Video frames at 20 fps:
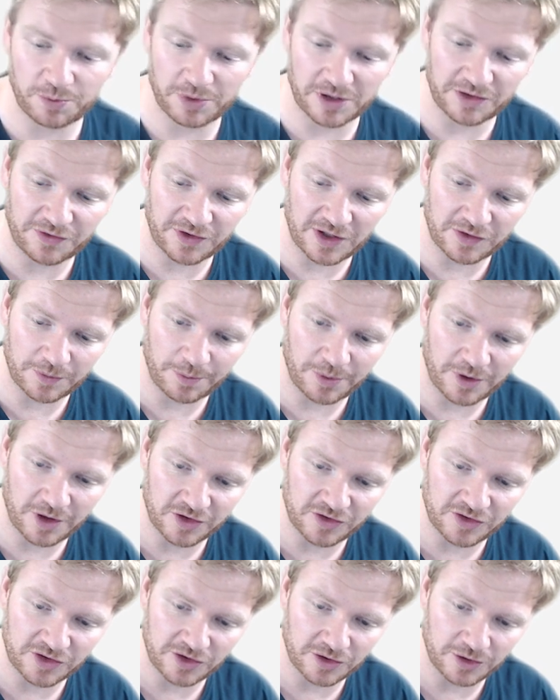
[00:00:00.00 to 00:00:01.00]
but if I have a
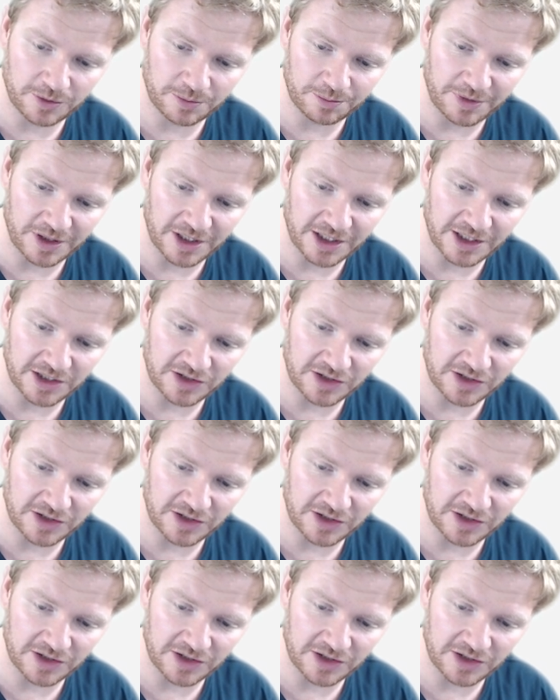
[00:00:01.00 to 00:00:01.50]
particle by